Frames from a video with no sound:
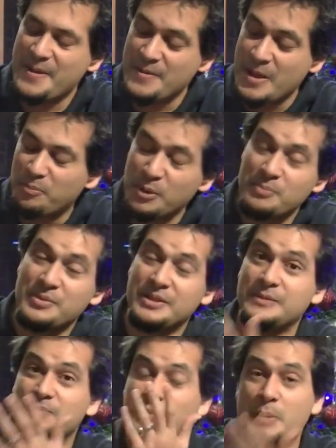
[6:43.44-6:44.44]

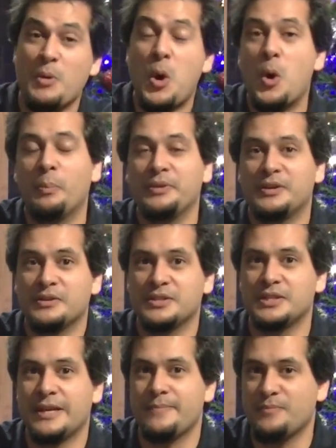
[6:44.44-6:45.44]
implemented them all,
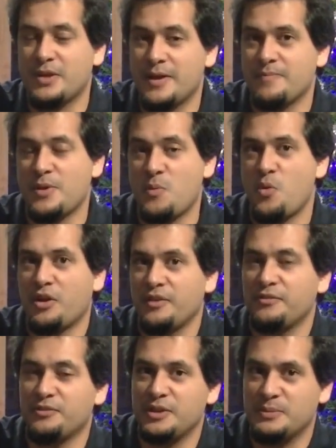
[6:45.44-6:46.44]
because I'm
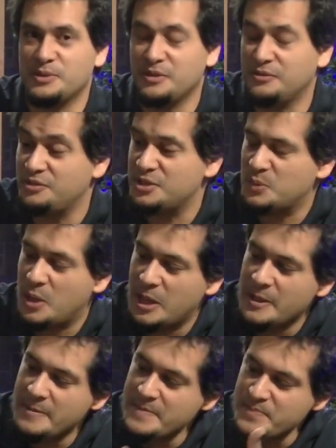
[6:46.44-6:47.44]
working for the observatory as
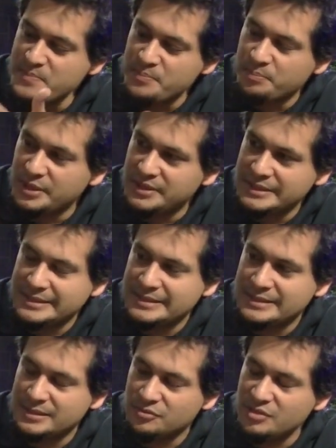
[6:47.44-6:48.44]
well. But
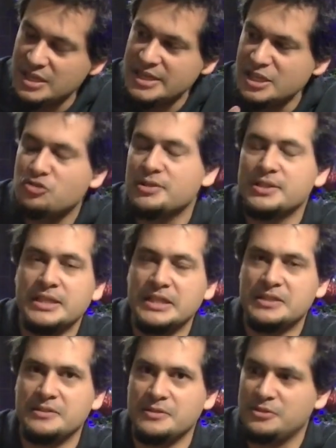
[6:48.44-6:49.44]
it's really interesting
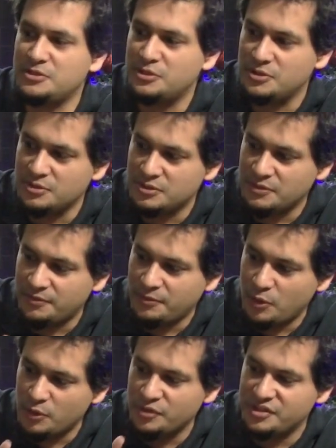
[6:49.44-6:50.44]
to
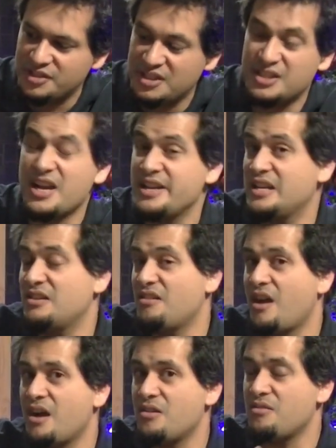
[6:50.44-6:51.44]
follow the designer,
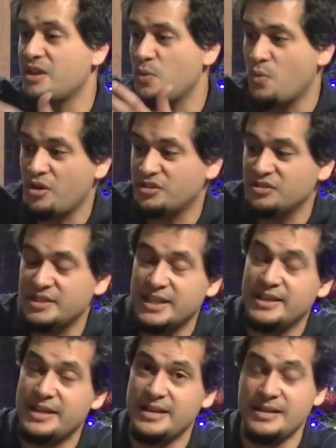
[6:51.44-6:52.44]
how he worked on
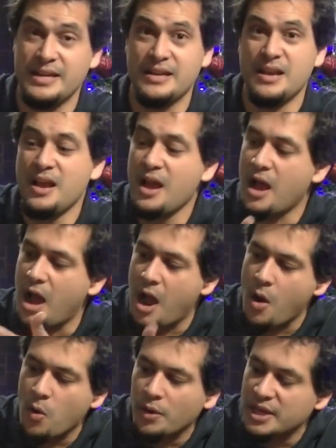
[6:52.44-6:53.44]
it, and
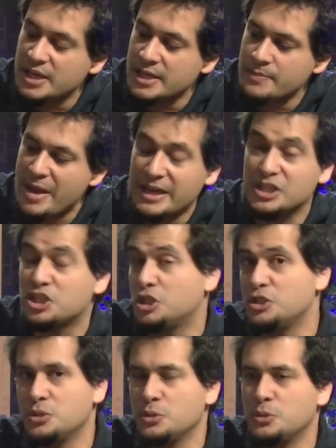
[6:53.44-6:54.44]
how he
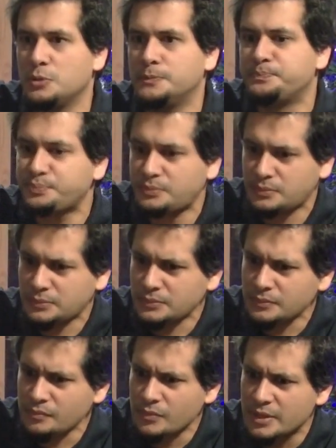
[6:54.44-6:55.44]
managed to
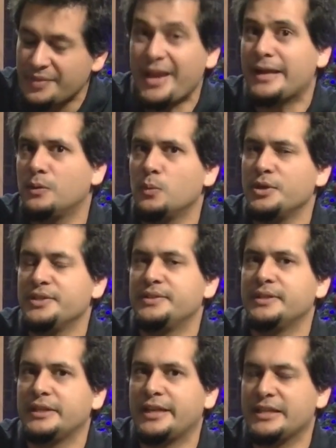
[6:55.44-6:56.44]
tackle with
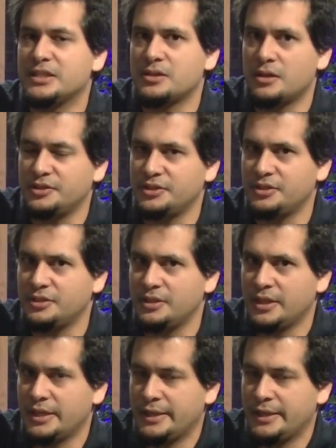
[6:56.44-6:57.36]
the Kickstarter